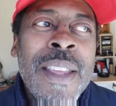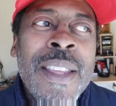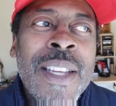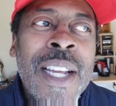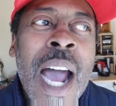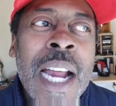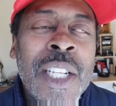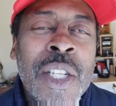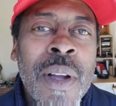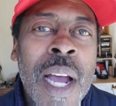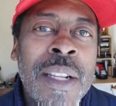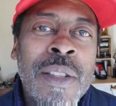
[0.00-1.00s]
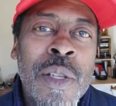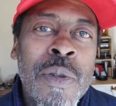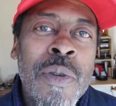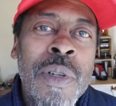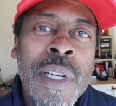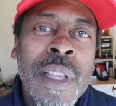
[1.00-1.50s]
you got to try to
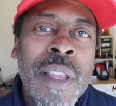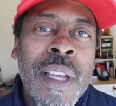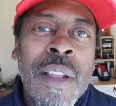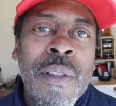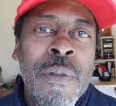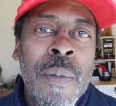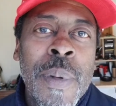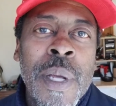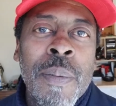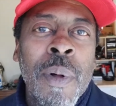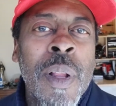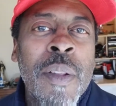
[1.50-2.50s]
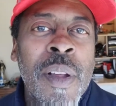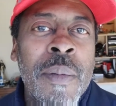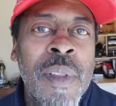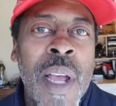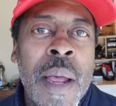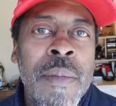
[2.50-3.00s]
do good things for people. And
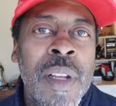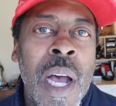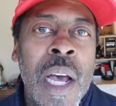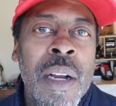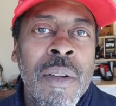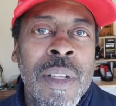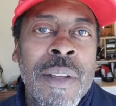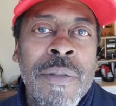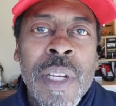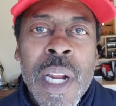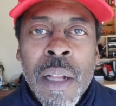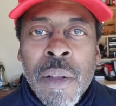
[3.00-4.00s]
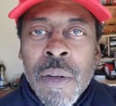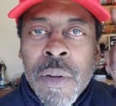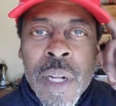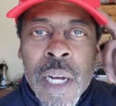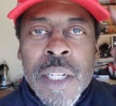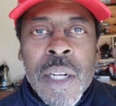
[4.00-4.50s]
sometimes God will give you that little
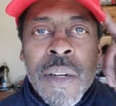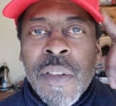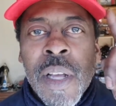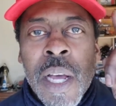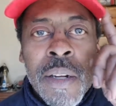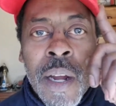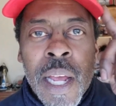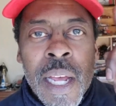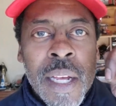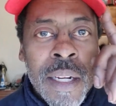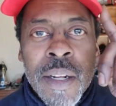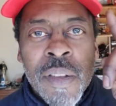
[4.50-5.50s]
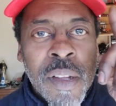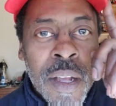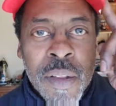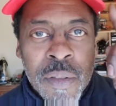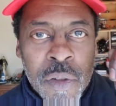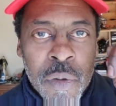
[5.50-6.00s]
nudge on the side of your head to
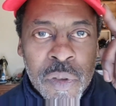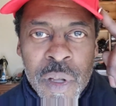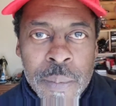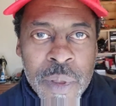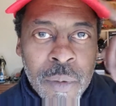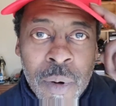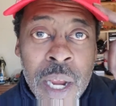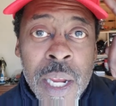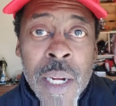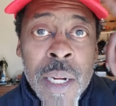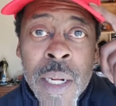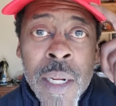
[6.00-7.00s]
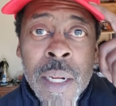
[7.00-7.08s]
say, do something right.